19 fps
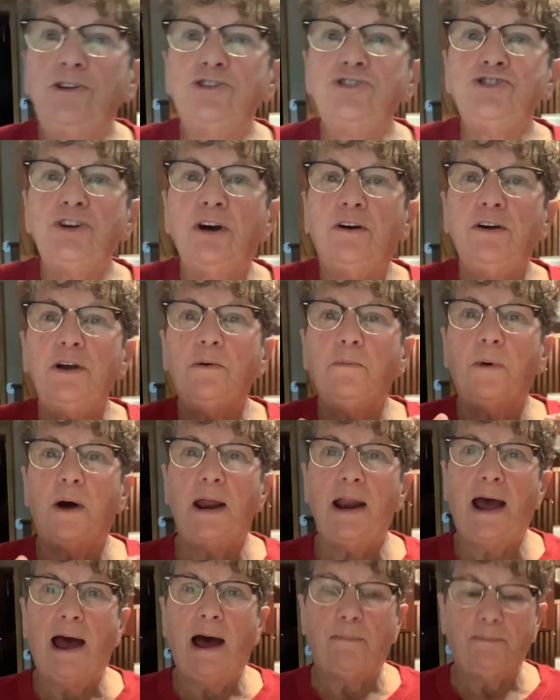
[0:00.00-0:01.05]
to show you what
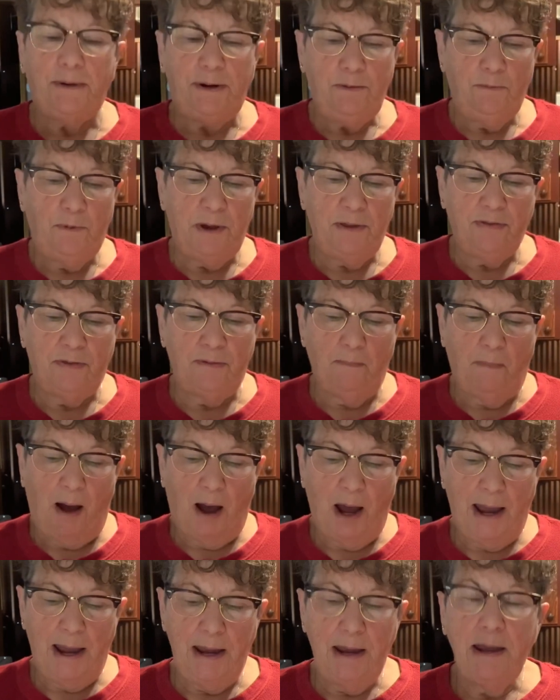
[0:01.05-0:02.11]
happened with
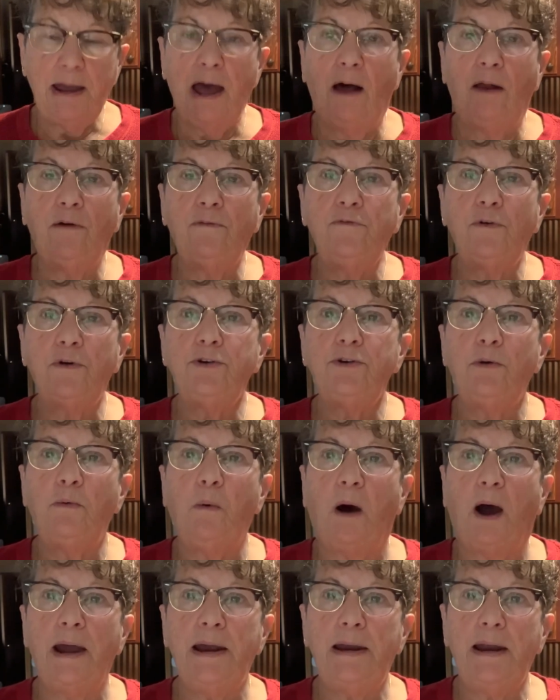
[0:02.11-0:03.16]
my California
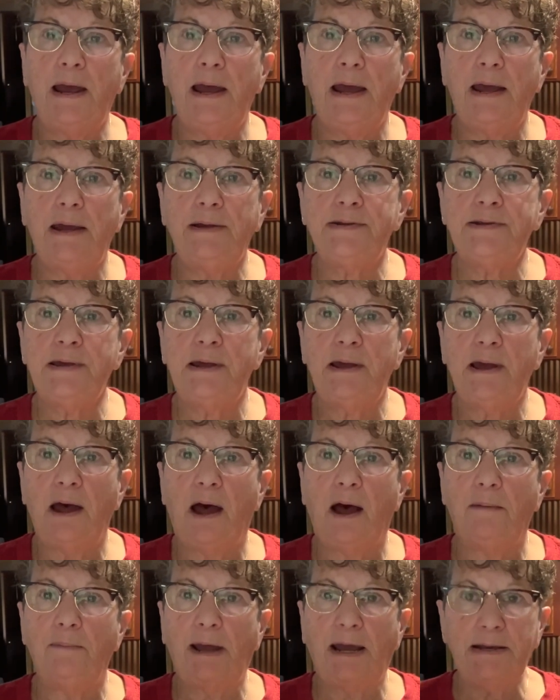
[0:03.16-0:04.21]
white eggs.
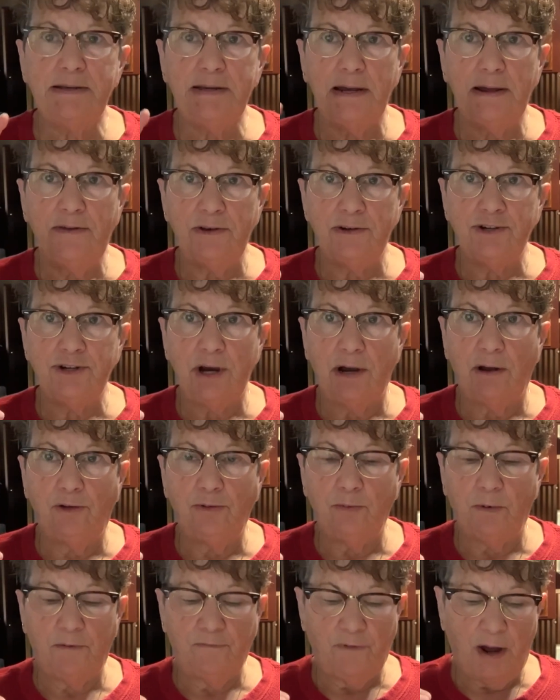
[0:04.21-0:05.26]
Um, uh, like I said, the
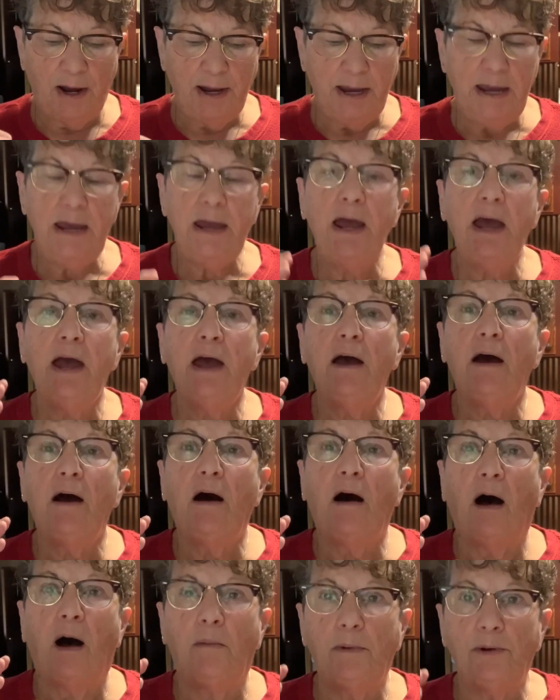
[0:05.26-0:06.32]
shells were funky.
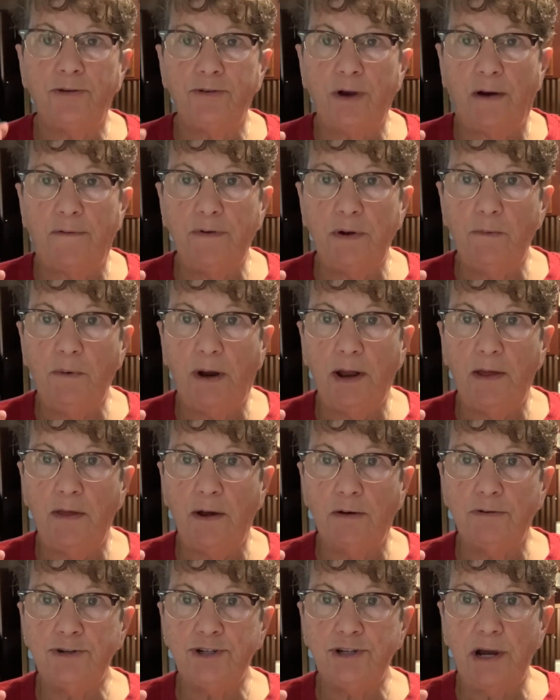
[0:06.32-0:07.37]
Almost every one of
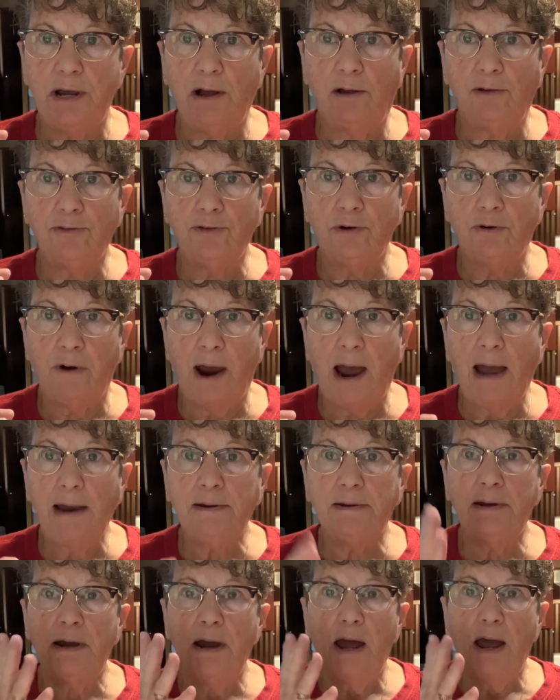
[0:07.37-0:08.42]
those shells
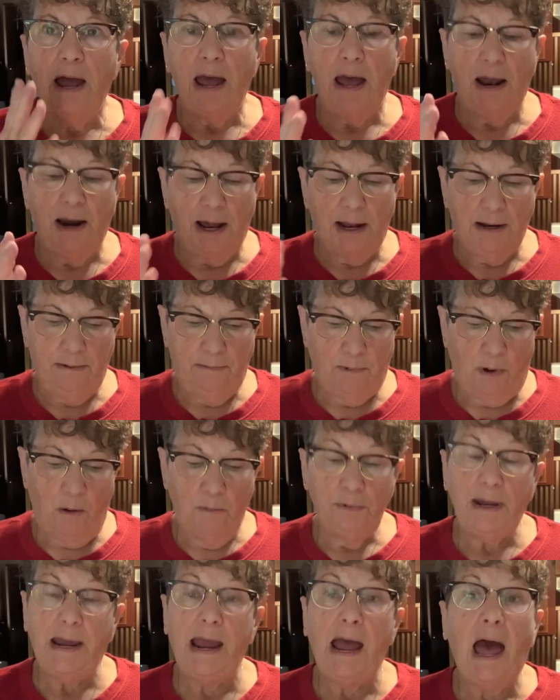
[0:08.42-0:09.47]
cracked and I
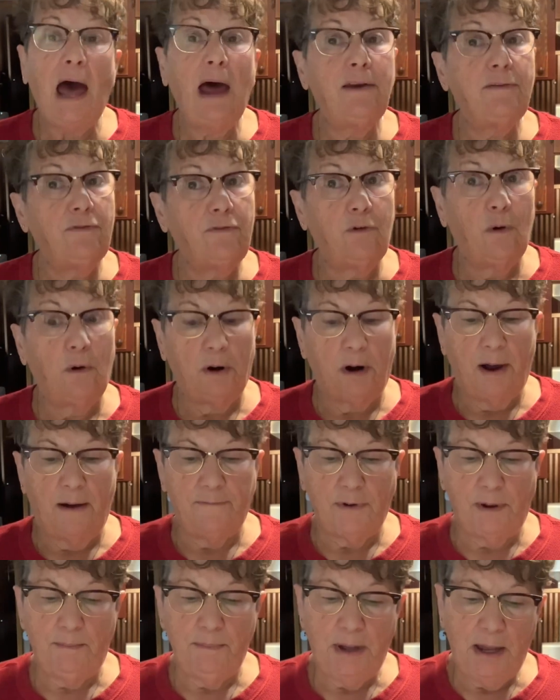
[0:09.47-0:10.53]
only had four of
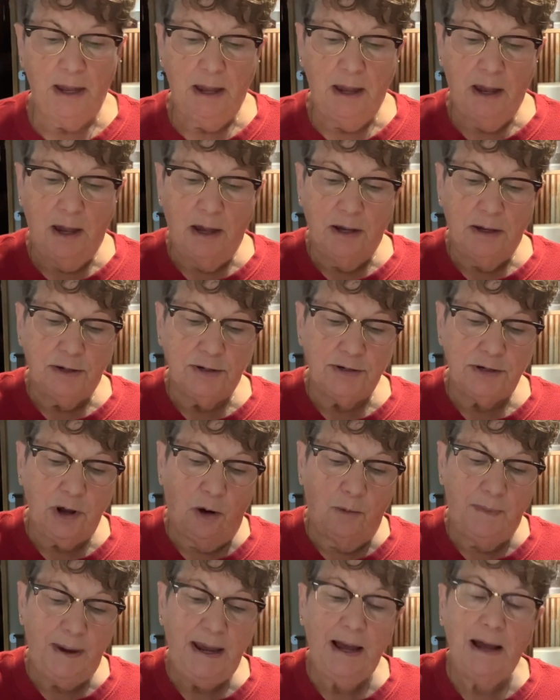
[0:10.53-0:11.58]
them.
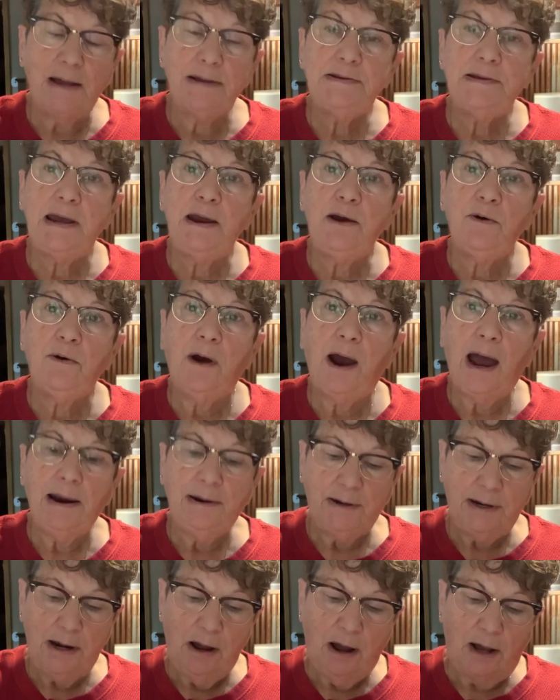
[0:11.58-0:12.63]
So because they
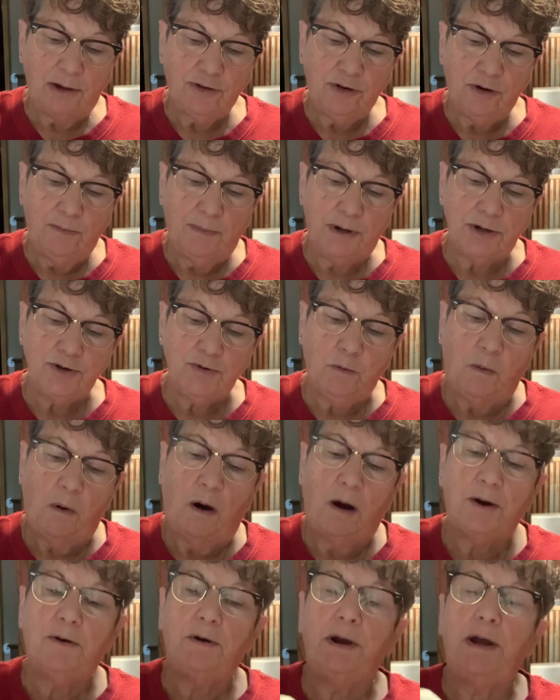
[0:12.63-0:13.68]
cracked and got so much
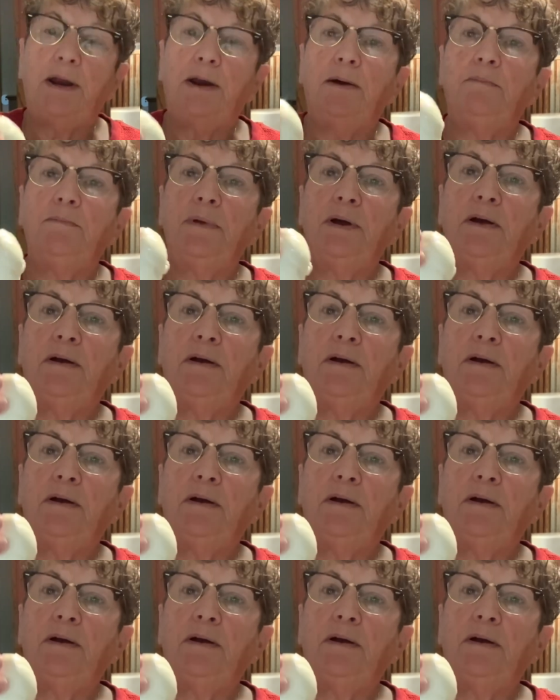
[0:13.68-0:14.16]
water in them,